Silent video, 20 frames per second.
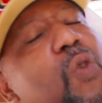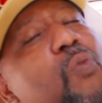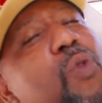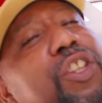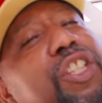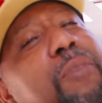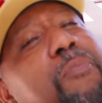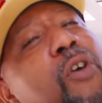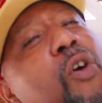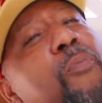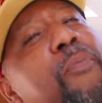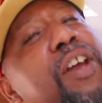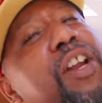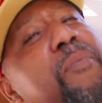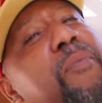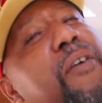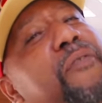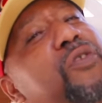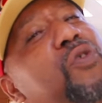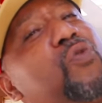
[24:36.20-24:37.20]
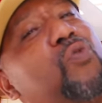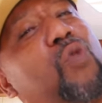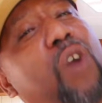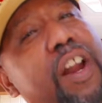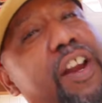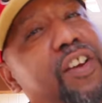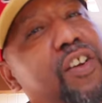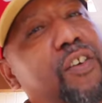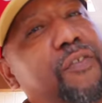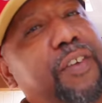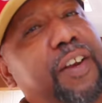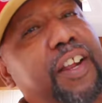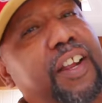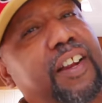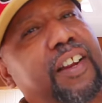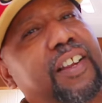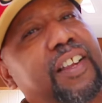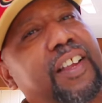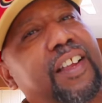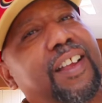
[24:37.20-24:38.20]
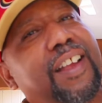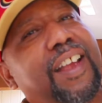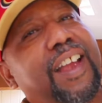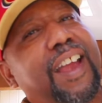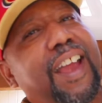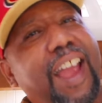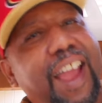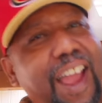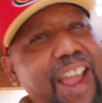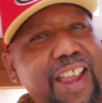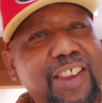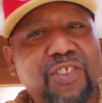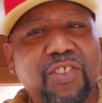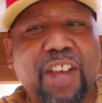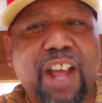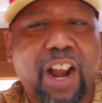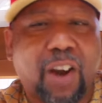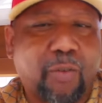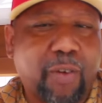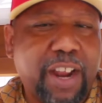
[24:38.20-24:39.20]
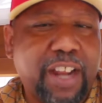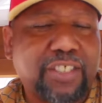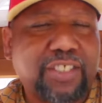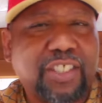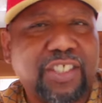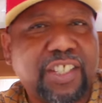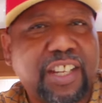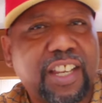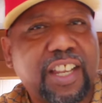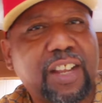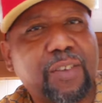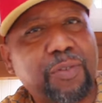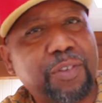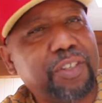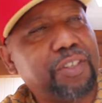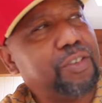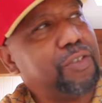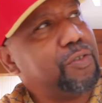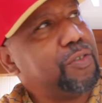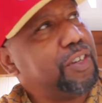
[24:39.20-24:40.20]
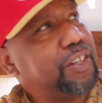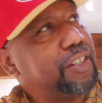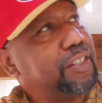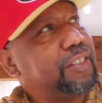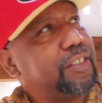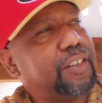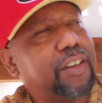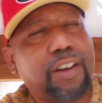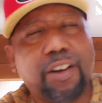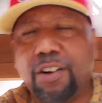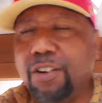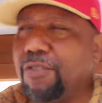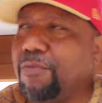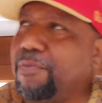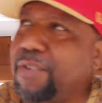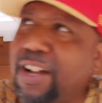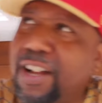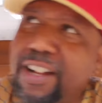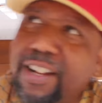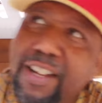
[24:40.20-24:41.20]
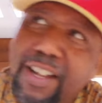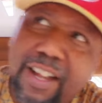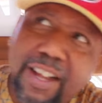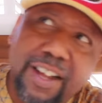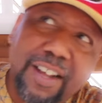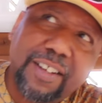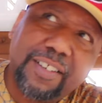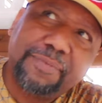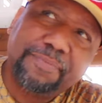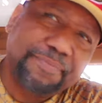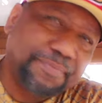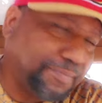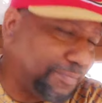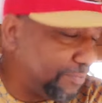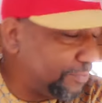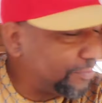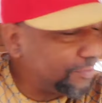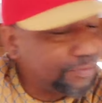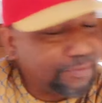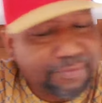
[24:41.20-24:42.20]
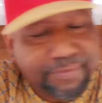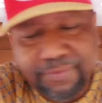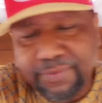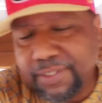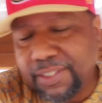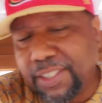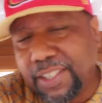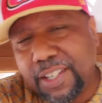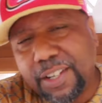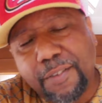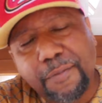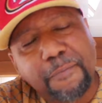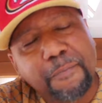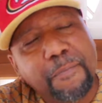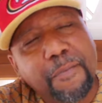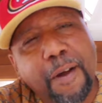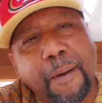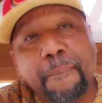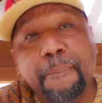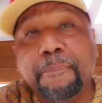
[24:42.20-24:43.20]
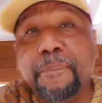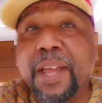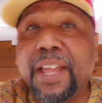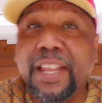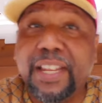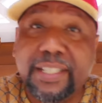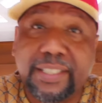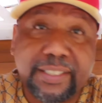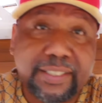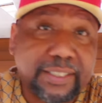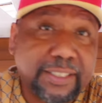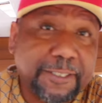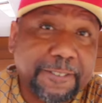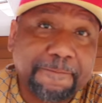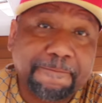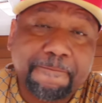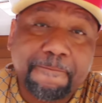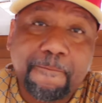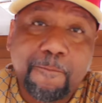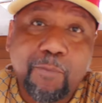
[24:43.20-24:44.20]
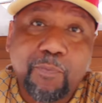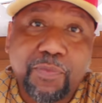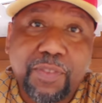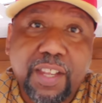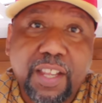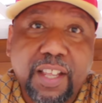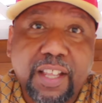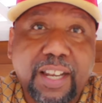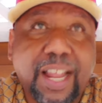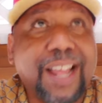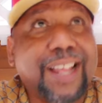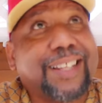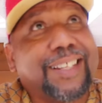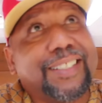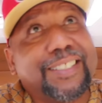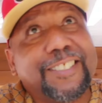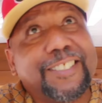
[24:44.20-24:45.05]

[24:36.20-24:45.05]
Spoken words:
with the momentum of you running over there and you got a razor in your hand when you're doing it. Oh my God. Amazing. Like,